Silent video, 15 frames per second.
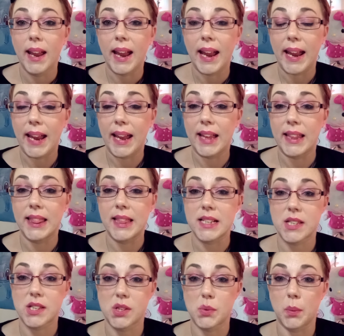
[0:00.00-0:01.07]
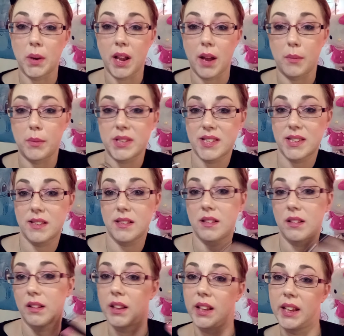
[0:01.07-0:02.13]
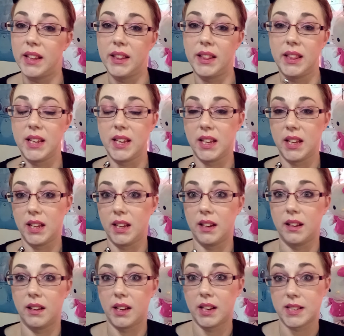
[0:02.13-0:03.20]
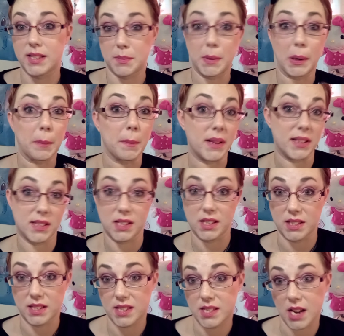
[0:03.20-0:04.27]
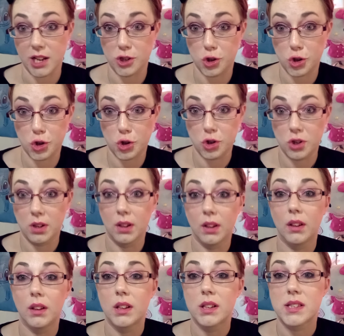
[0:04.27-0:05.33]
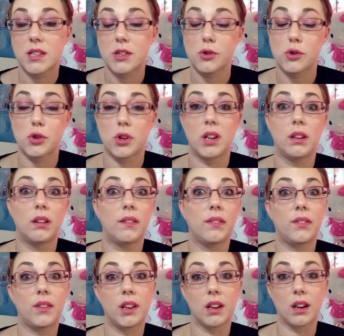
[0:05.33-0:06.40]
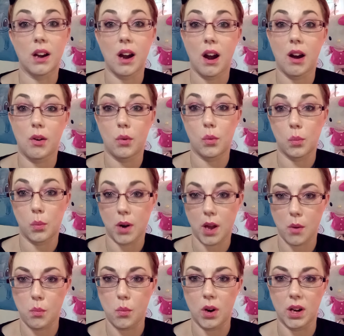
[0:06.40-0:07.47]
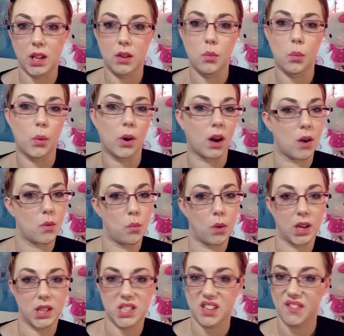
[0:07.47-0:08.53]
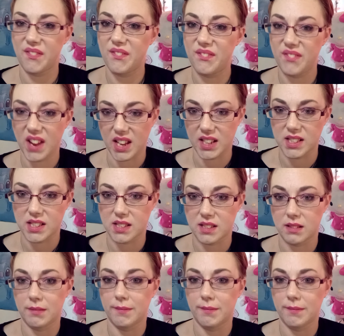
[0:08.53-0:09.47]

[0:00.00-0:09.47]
And this is when I was still in the experimenting stage. Still trying to figure out what I wanted, where I wanted to fit.